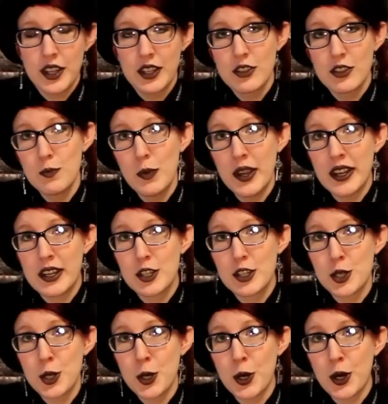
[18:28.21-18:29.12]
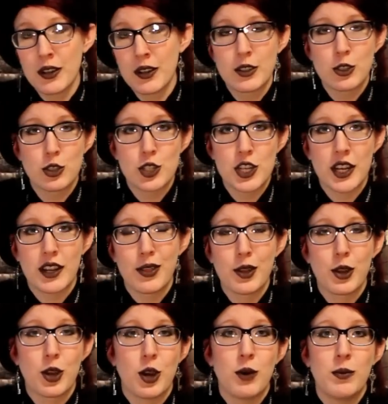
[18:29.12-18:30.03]
make sure to check
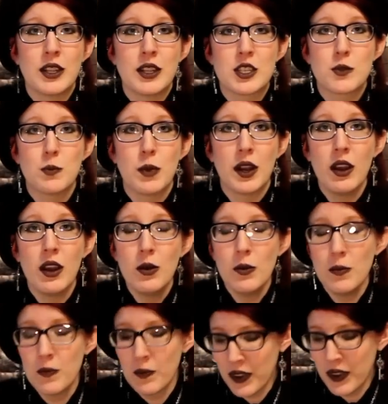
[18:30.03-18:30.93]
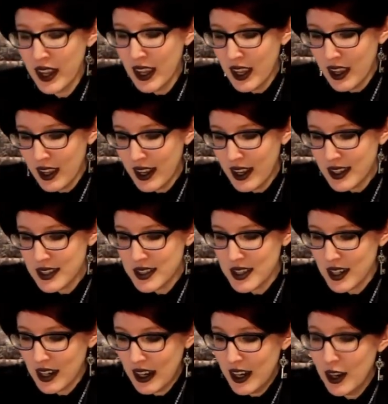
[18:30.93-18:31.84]
the comments below. And
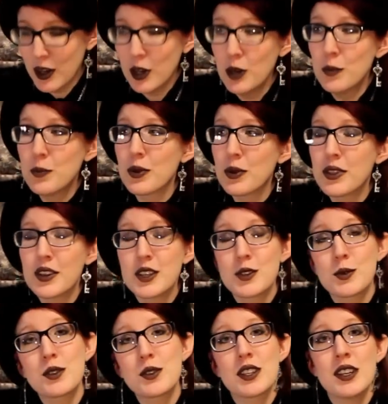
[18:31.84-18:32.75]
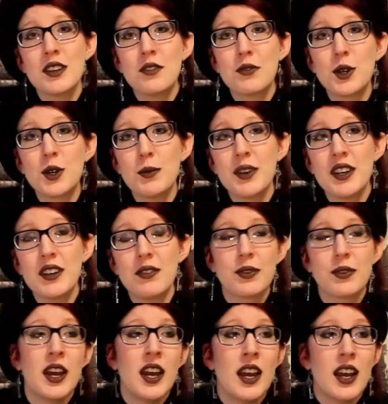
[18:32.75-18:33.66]
I hope this was informative,
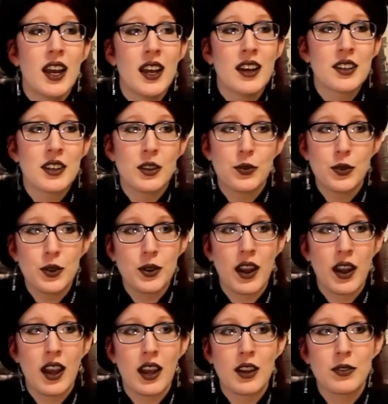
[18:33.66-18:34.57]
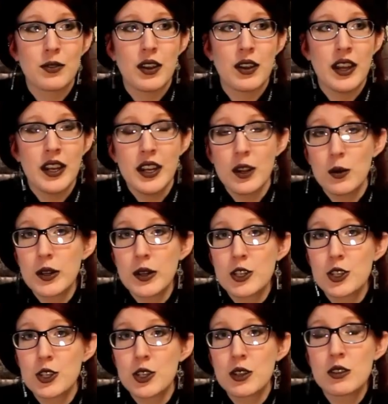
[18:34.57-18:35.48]
and if you have any
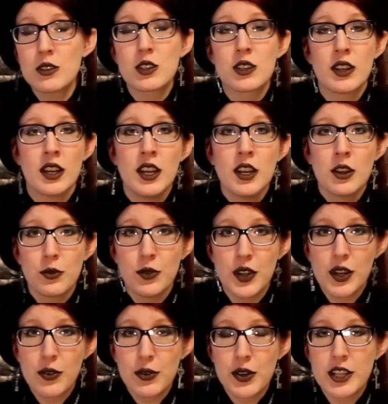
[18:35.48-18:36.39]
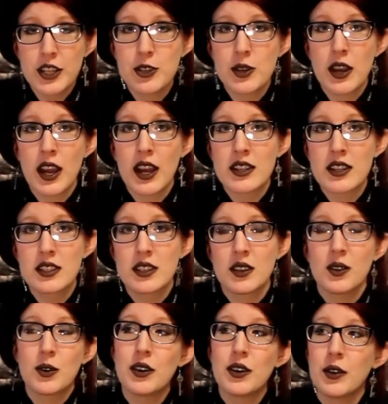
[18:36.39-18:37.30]
questions, feel free to ask,
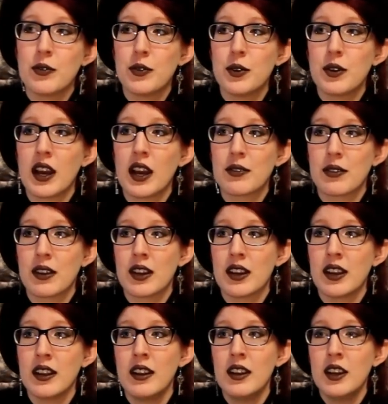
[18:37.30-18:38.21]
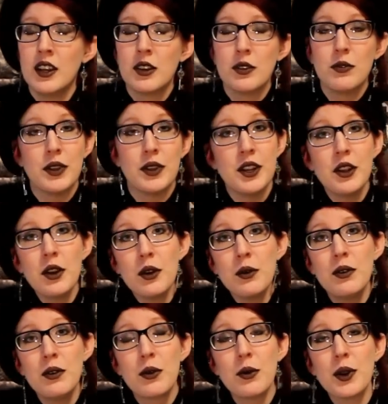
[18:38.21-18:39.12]
or if you have any
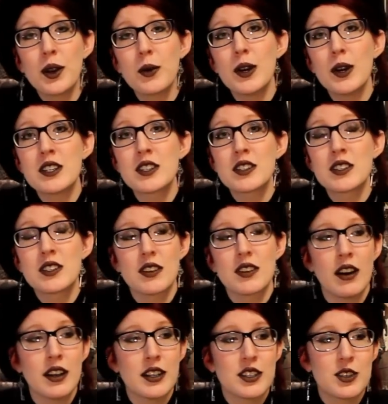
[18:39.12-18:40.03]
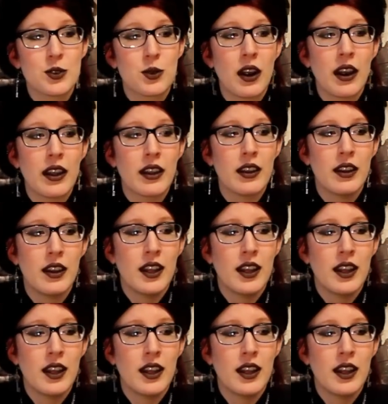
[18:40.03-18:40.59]
video requests, I try